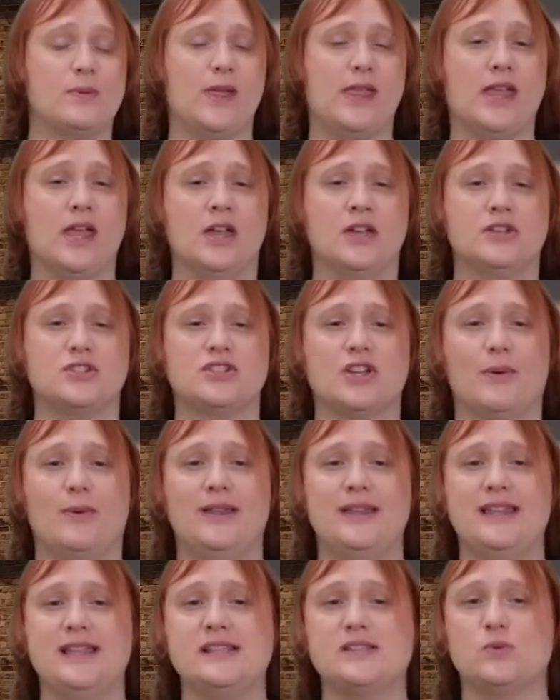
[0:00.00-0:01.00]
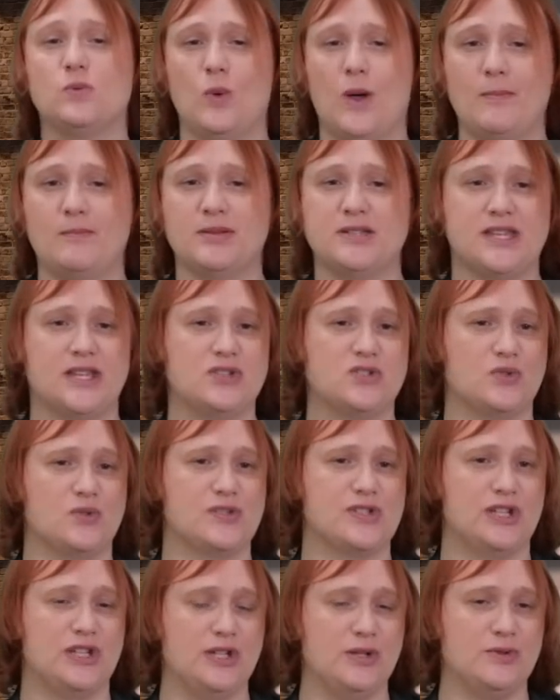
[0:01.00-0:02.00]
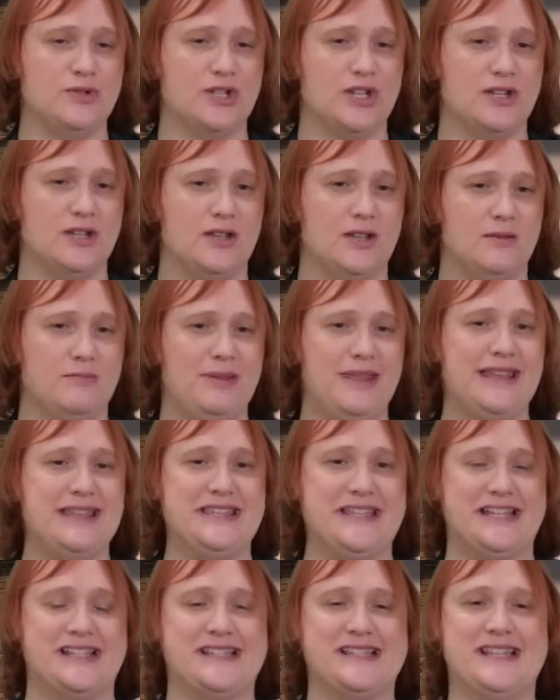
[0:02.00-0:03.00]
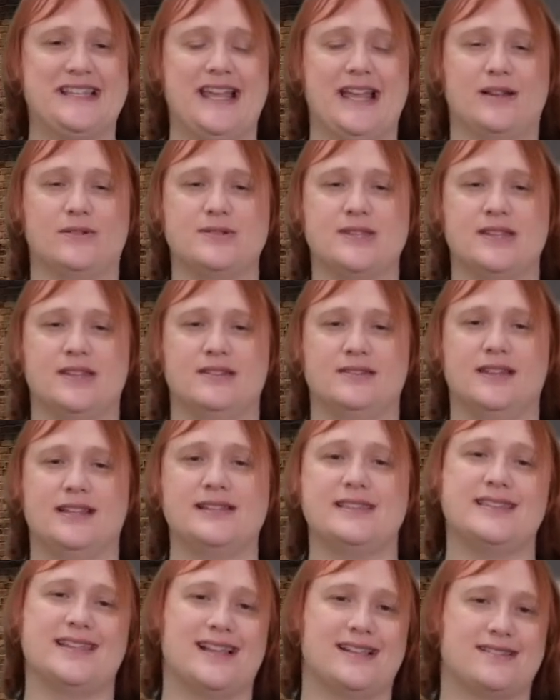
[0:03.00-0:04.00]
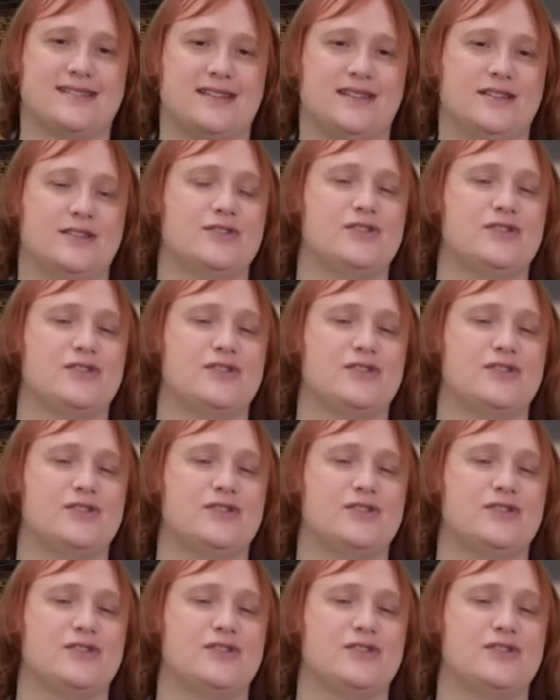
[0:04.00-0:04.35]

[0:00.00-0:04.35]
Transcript: week show at least one potential solution being tested out at Tesla